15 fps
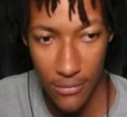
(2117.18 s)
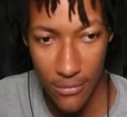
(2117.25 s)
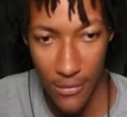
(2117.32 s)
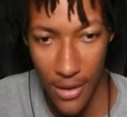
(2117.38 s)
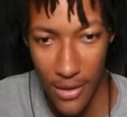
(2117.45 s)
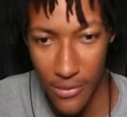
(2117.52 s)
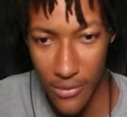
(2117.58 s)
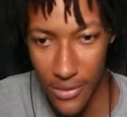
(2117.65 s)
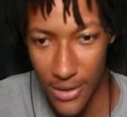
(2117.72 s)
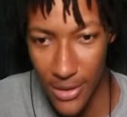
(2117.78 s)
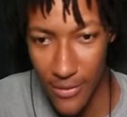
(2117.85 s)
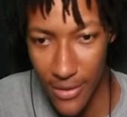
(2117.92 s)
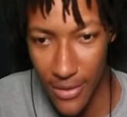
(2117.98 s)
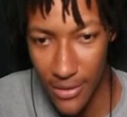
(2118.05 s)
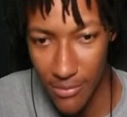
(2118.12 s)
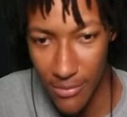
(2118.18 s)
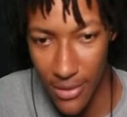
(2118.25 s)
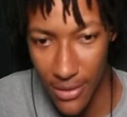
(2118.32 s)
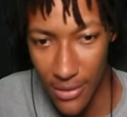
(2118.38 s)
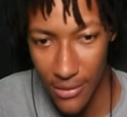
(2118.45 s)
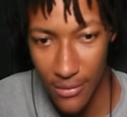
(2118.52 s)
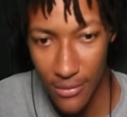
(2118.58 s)
Are you serious, bro?
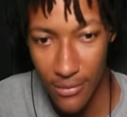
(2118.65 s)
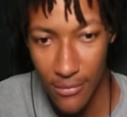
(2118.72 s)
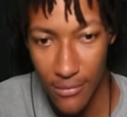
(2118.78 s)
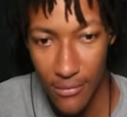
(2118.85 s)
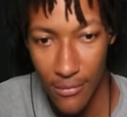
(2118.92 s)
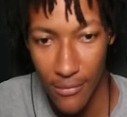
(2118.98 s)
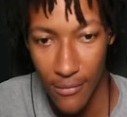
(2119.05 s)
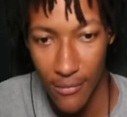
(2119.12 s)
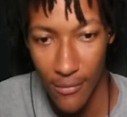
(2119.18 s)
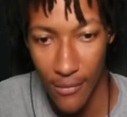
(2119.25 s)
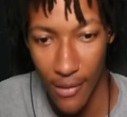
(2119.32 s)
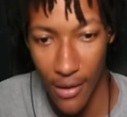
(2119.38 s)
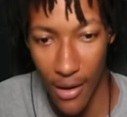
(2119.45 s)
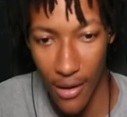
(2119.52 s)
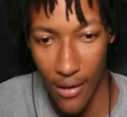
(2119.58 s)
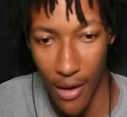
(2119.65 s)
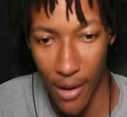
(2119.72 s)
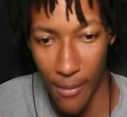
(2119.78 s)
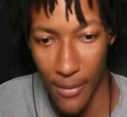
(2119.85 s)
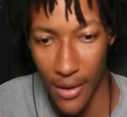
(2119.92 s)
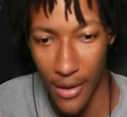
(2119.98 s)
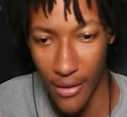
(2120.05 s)

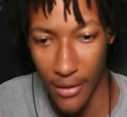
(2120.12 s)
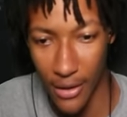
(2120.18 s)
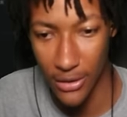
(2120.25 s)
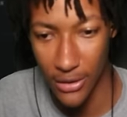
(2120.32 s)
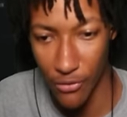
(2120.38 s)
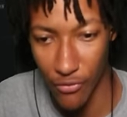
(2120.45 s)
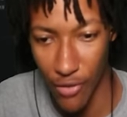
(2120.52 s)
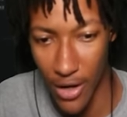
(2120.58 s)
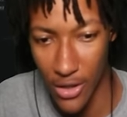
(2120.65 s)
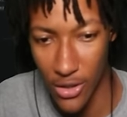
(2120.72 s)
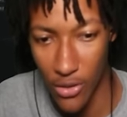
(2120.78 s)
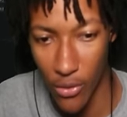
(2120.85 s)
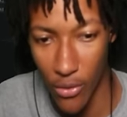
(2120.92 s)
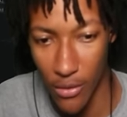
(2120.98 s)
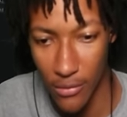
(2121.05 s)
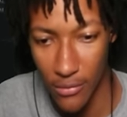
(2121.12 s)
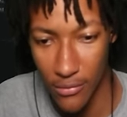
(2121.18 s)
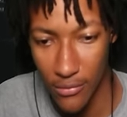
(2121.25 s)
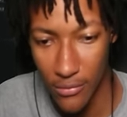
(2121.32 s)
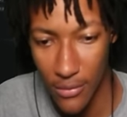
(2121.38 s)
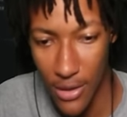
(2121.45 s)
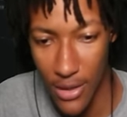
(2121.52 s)
I'm here red door.
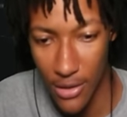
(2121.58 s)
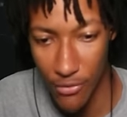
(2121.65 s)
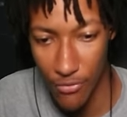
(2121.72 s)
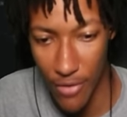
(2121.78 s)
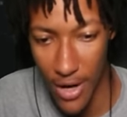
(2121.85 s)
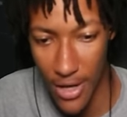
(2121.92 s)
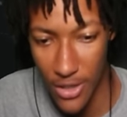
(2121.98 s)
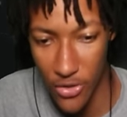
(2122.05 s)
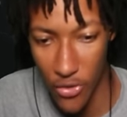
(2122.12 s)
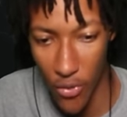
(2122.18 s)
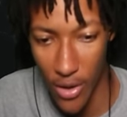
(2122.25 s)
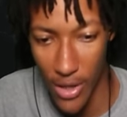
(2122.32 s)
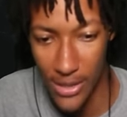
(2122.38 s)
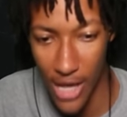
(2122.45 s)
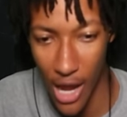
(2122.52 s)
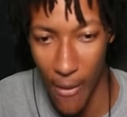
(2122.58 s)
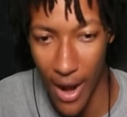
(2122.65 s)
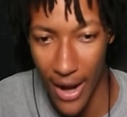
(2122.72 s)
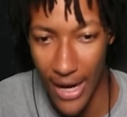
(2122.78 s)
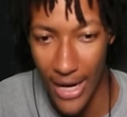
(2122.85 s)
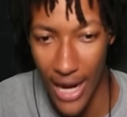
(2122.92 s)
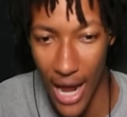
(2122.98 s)
And the red door is how I
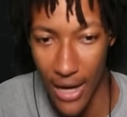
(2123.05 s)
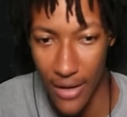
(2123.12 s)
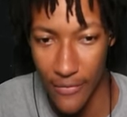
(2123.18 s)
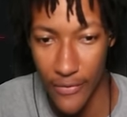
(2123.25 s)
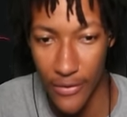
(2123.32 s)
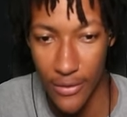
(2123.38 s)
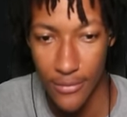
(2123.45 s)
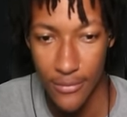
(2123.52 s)
get out of here.